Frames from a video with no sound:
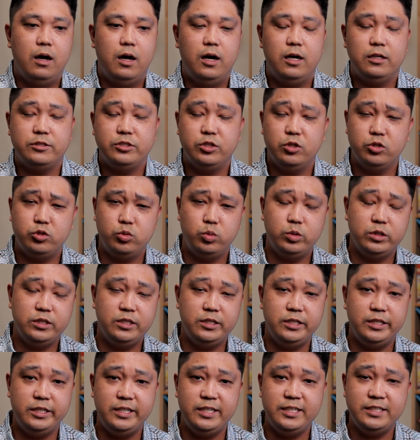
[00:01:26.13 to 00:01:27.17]
Uh, so it's
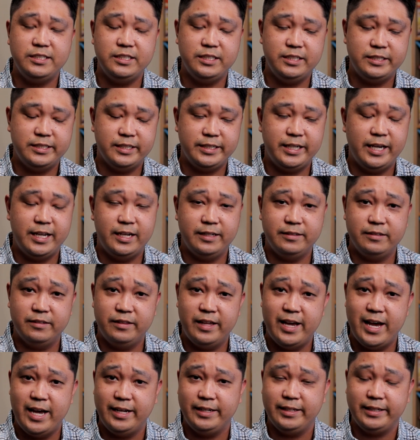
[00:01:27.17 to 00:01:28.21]
really easy to get into
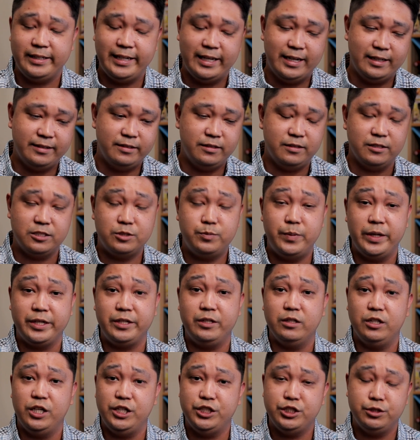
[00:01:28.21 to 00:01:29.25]
that and get into the
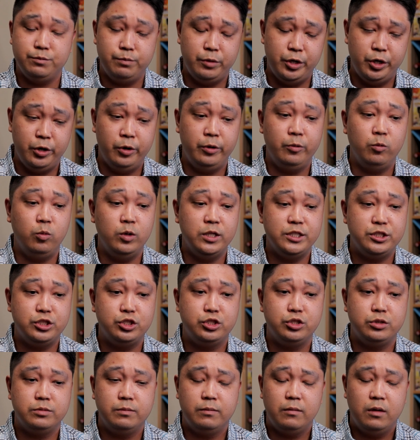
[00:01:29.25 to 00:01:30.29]
speculation mode,
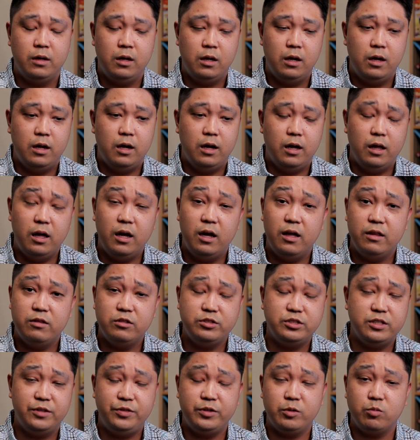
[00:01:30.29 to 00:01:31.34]
which uh,
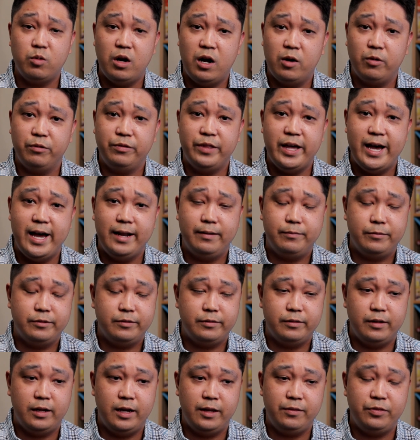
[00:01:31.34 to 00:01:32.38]
there's nothing wrong with
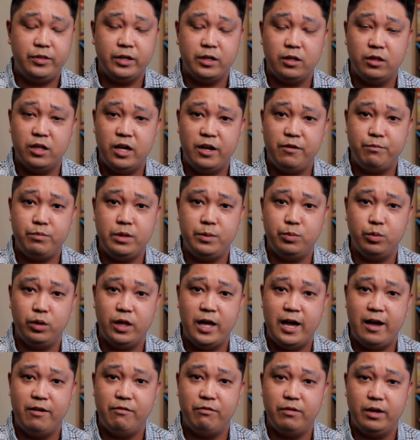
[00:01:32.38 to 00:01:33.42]
that. I think a lot of people
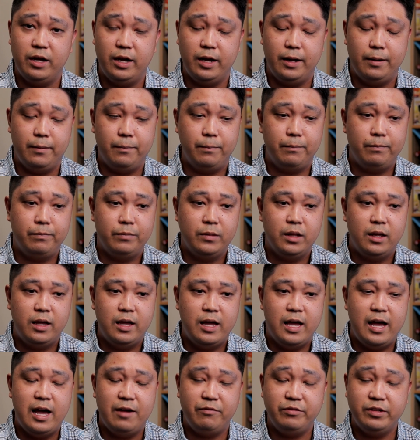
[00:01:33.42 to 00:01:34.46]
have uh,
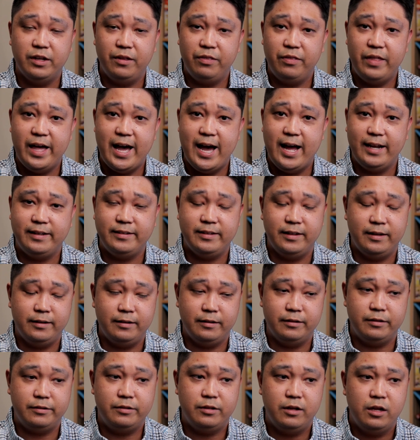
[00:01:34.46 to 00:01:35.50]
have done that,
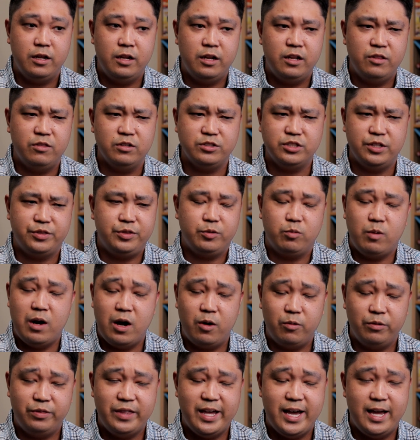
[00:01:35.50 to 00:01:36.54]
and there's nothing
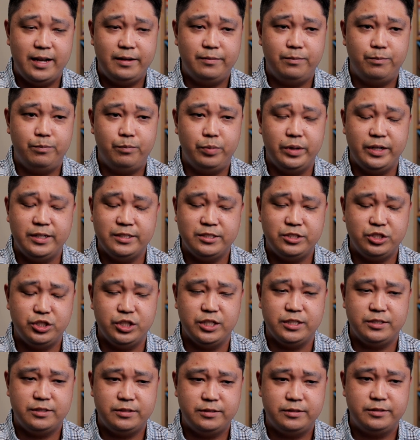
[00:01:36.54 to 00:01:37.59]
wrong with that. But it's
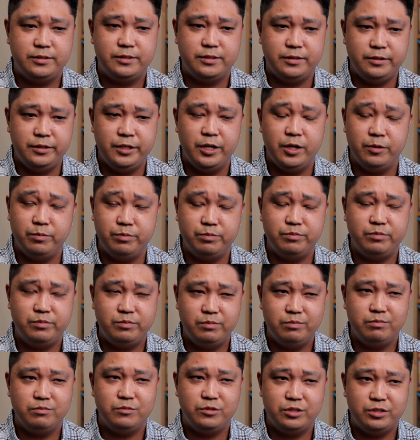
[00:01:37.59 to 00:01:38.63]
just you know
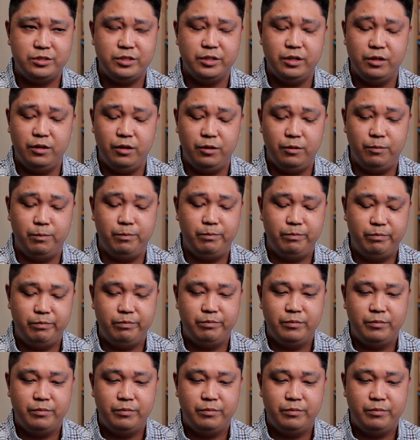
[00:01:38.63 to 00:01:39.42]
still